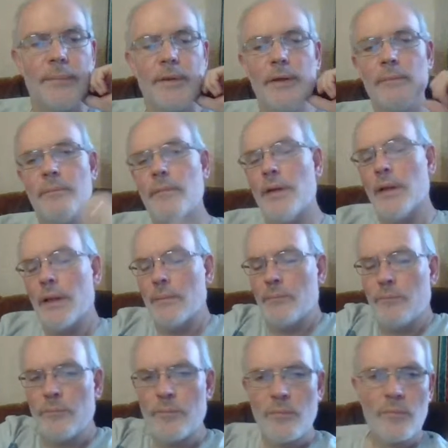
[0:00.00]
But I
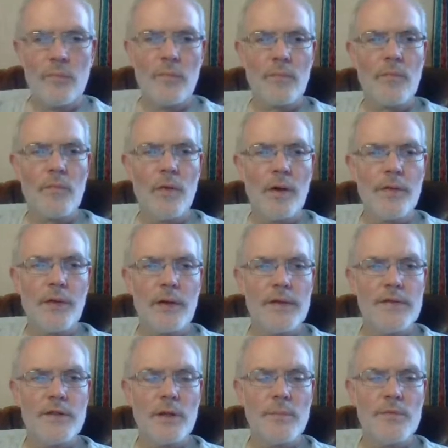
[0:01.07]
think
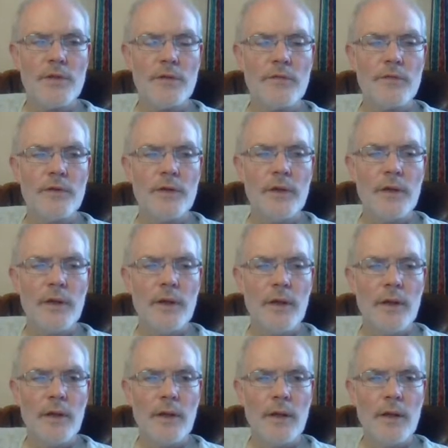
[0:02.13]
in terms of
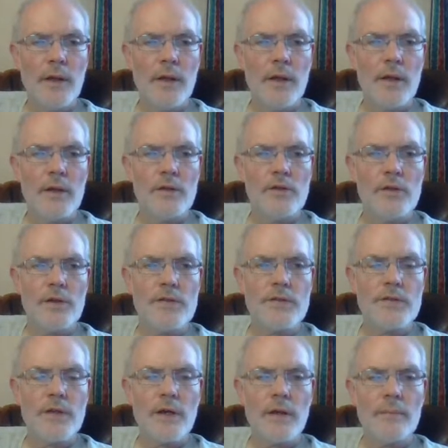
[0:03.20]

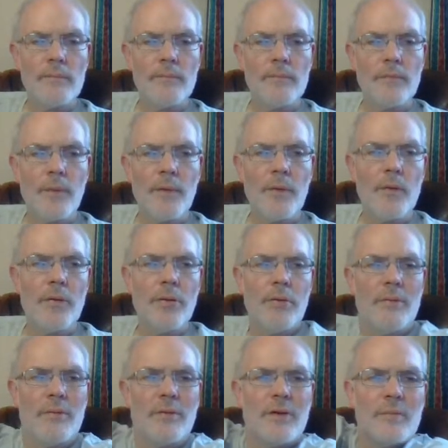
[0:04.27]
just, I mean,
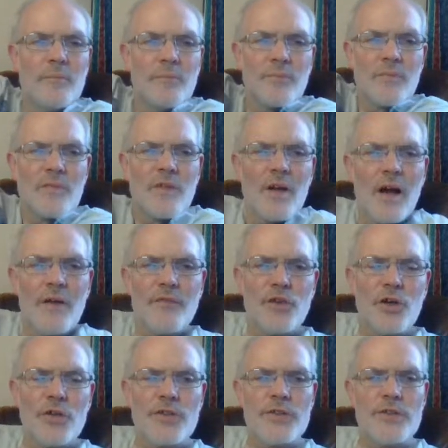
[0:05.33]
I've
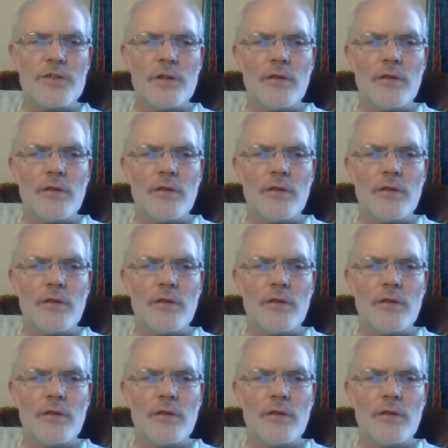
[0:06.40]
got